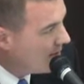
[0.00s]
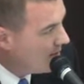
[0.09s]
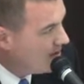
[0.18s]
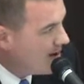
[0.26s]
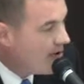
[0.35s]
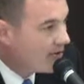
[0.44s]
I
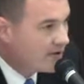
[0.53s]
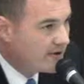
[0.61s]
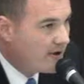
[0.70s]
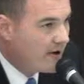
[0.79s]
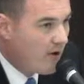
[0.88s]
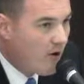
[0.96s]
mean, Yale can
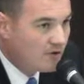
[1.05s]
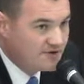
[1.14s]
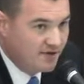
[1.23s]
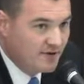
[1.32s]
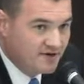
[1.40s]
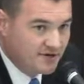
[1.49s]
cut all
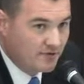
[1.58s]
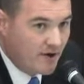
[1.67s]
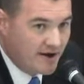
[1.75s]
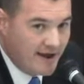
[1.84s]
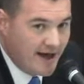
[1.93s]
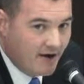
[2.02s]
tuition
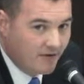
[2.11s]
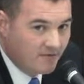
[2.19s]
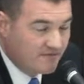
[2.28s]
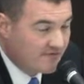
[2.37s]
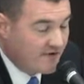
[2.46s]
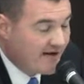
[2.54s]
right
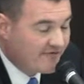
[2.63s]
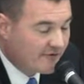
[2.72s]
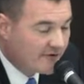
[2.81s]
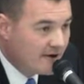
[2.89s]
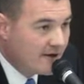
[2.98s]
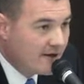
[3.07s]
now,
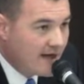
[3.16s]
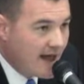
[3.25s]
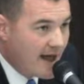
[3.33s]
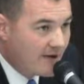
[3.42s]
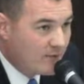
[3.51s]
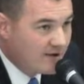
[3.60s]
forever,
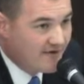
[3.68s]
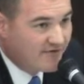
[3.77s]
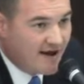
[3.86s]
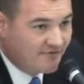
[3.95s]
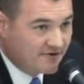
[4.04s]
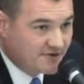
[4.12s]
and would never
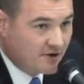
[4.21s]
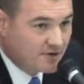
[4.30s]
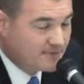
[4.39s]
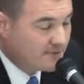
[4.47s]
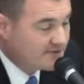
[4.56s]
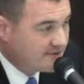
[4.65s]
have to
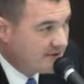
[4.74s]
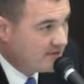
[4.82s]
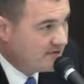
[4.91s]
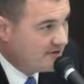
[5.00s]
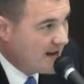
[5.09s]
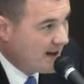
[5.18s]
charge a person
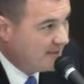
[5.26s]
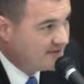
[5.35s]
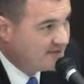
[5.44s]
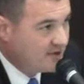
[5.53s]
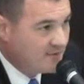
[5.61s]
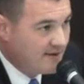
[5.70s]
another dime and
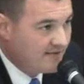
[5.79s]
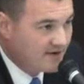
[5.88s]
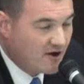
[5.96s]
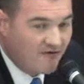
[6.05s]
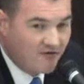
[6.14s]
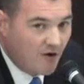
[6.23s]
still be able
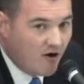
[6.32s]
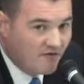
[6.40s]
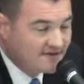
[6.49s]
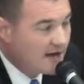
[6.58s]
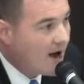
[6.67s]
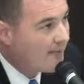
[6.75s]
to cover all
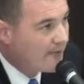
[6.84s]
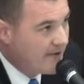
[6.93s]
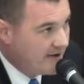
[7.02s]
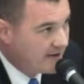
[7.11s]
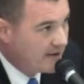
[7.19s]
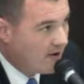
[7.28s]
of its
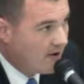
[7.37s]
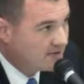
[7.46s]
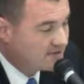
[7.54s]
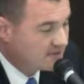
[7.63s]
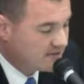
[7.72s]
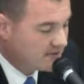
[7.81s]
operating
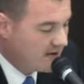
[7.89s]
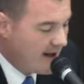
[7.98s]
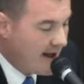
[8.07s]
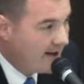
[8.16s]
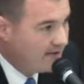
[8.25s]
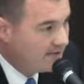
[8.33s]
costs
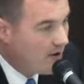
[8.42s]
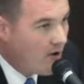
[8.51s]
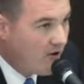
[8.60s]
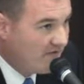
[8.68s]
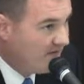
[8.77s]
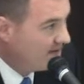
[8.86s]
and
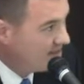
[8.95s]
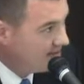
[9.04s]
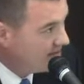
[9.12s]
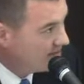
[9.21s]
all of its